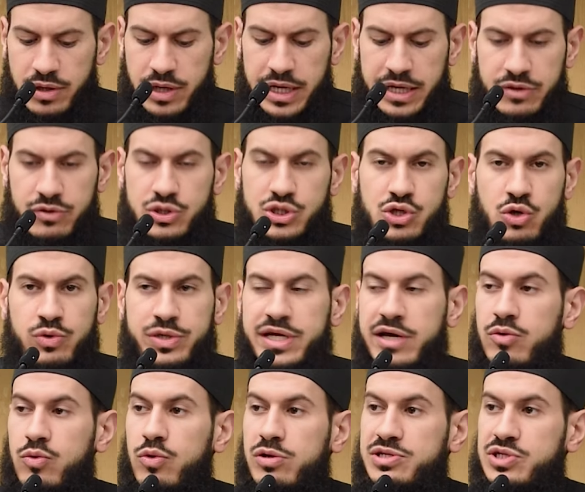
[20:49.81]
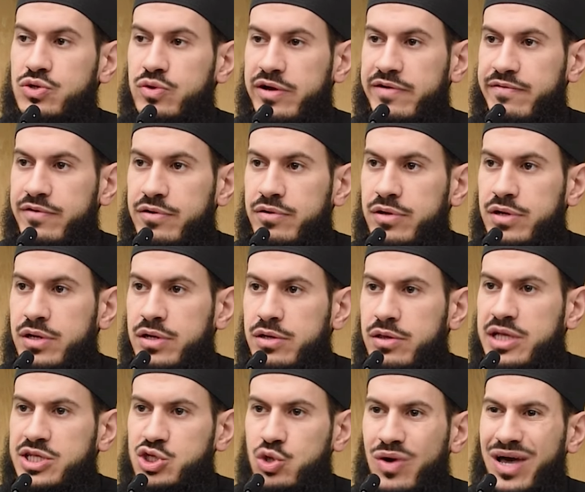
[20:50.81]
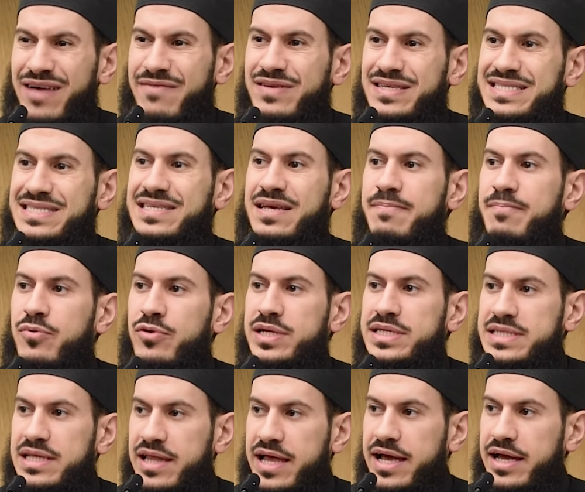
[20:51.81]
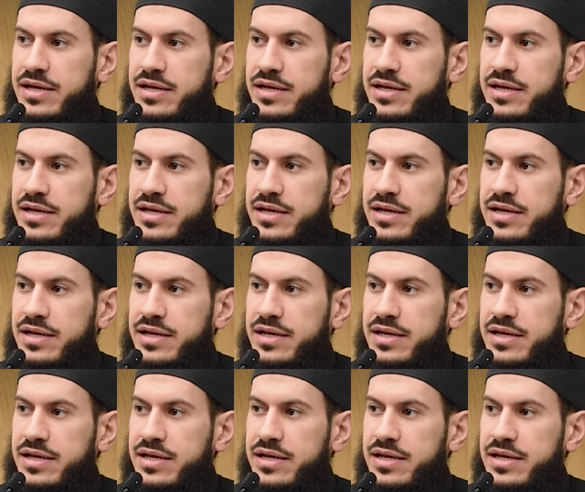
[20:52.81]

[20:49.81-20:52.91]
There's no doubt whatsoever that to have a separate land,